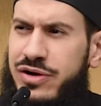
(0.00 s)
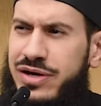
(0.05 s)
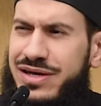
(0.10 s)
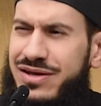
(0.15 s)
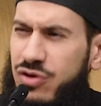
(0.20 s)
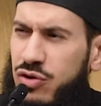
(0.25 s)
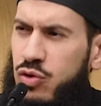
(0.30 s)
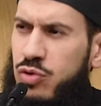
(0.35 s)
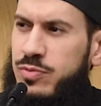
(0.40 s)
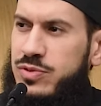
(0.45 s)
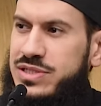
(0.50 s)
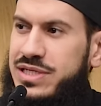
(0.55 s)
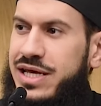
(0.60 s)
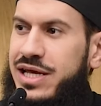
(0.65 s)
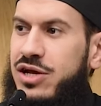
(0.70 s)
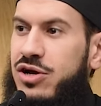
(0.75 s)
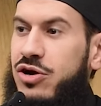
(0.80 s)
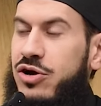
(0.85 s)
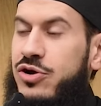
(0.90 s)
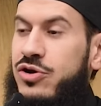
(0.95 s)
almost
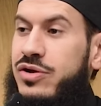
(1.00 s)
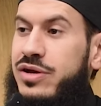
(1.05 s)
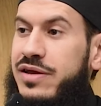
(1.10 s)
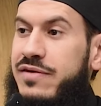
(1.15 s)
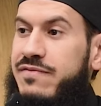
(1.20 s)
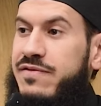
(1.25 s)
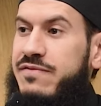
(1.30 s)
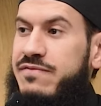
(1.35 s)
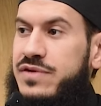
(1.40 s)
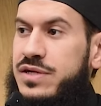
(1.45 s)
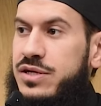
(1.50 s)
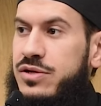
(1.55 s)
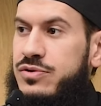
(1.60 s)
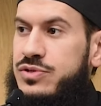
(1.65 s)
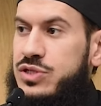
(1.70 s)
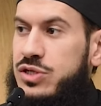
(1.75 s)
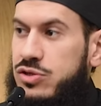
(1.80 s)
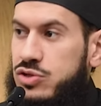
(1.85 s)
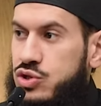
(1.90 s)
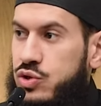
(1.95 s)
850 years ago
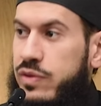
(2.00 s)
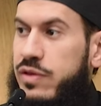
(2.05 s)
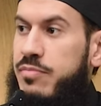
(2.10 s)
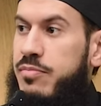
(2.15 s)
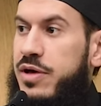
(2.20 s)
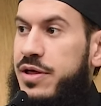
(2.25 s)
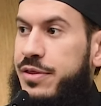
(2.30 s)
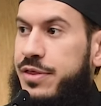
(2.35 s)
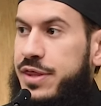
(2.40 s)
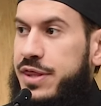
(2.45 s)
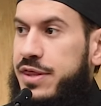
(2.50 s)
to the month,